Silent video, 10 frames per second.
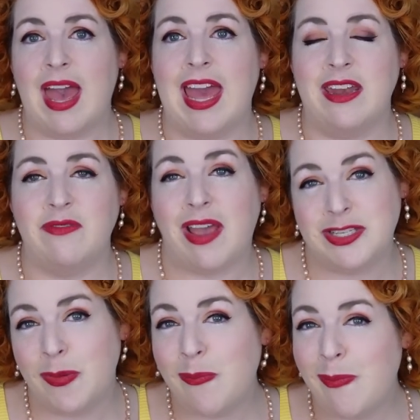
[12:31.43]
and in
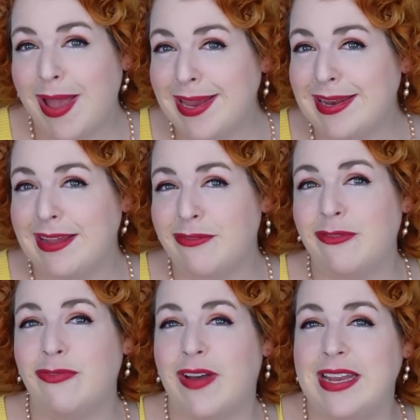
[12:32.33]
fact, you might
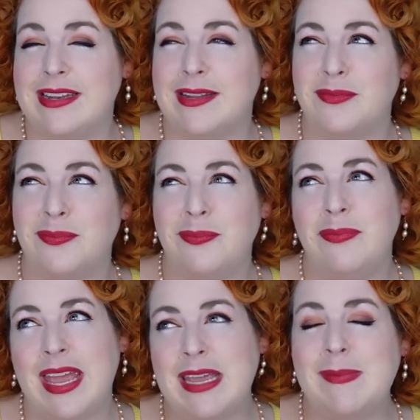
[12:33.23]
even find it
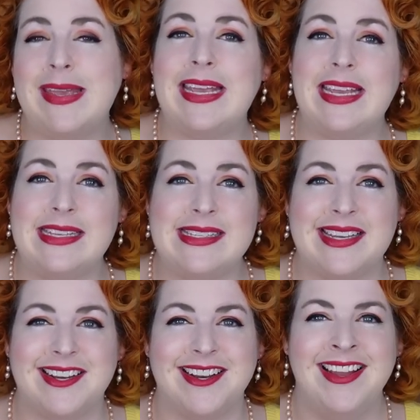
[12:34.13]
maybe
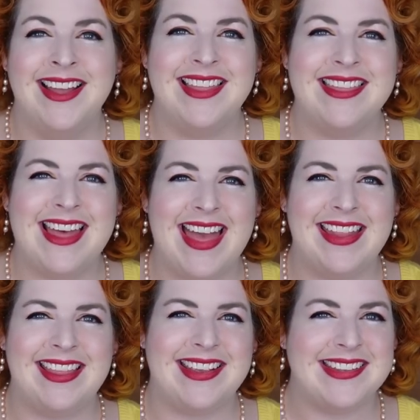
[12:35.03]
easier
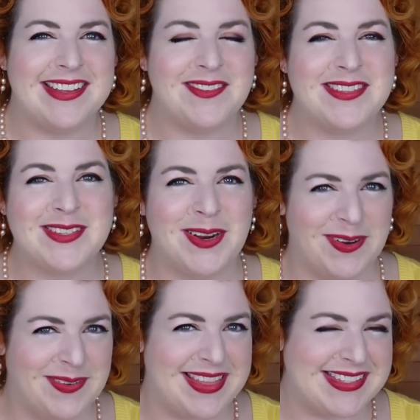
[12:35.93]
than the
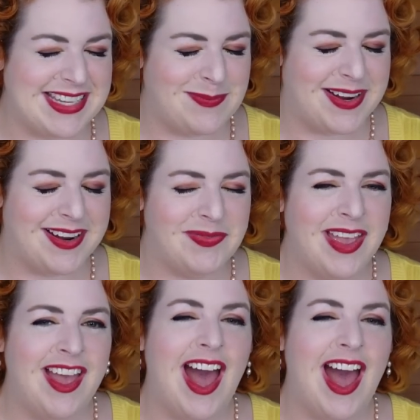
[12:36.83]
skirt with the zipper,